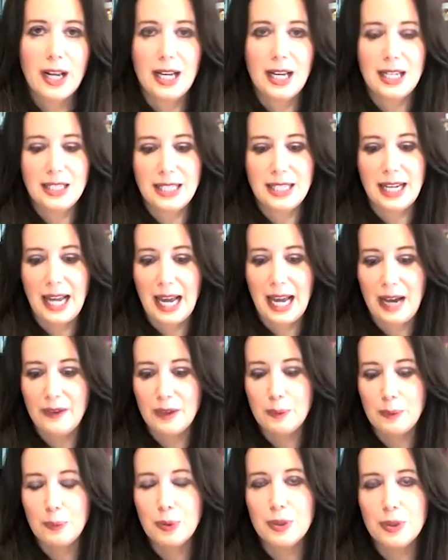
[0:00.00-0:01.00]
Is it
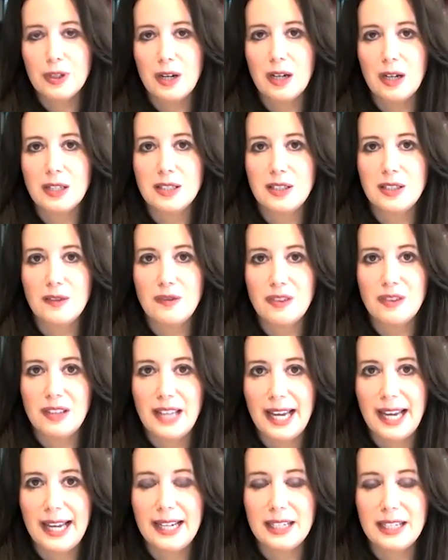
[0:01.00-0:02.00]
having productive
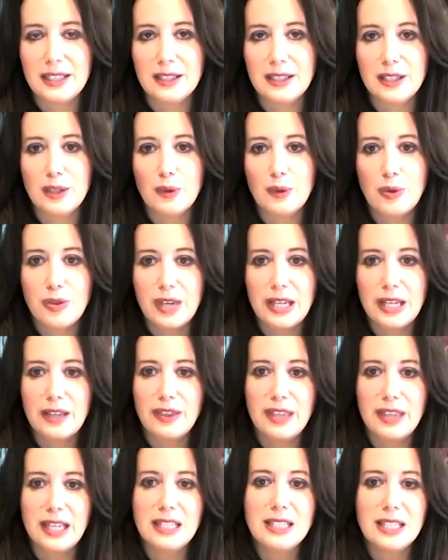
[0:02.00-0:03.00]
land?
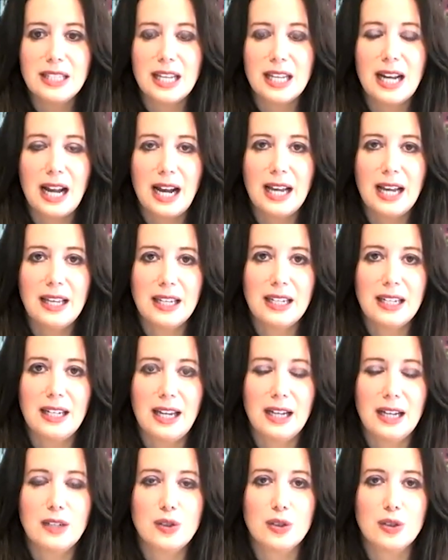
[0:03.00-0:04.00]
Things that I can
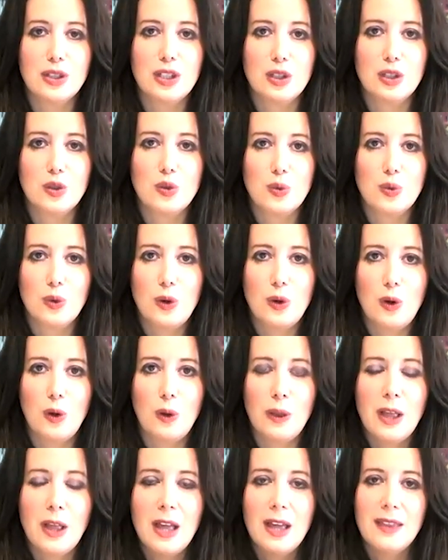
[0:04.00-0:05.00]
actually
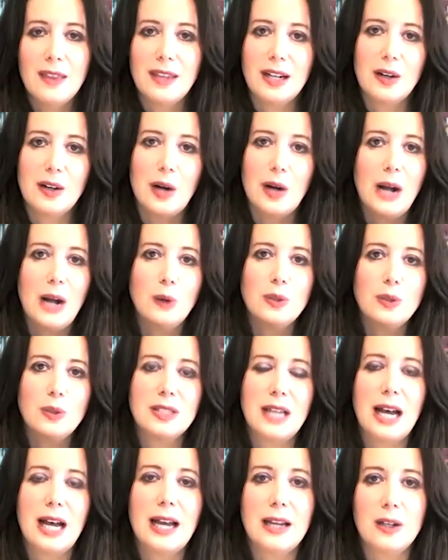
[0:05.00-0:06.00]
control that are
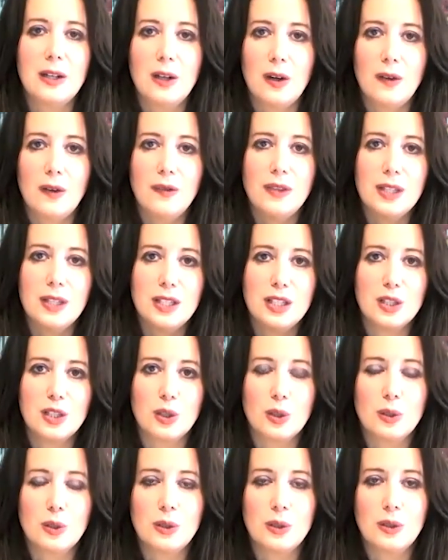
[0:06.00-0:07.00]
outside of this
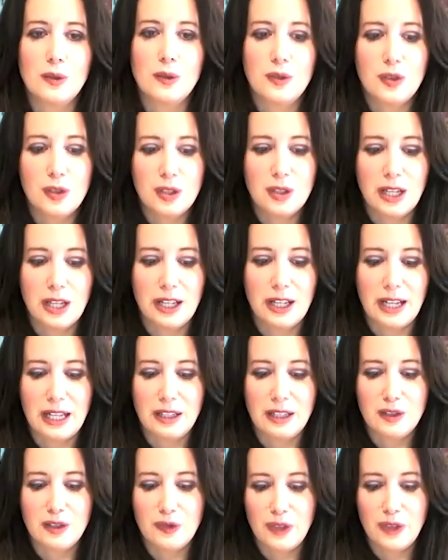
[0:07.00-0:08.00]
circle of
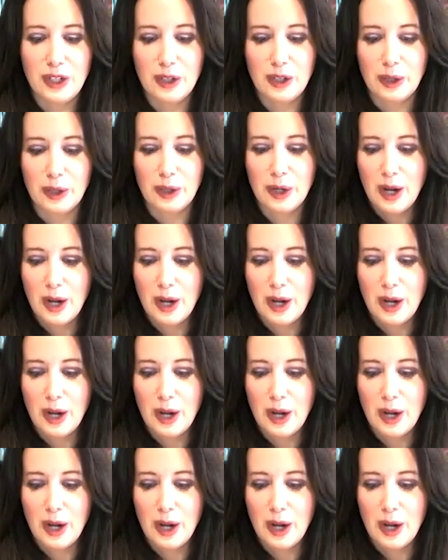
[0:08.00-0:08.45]
and sphere.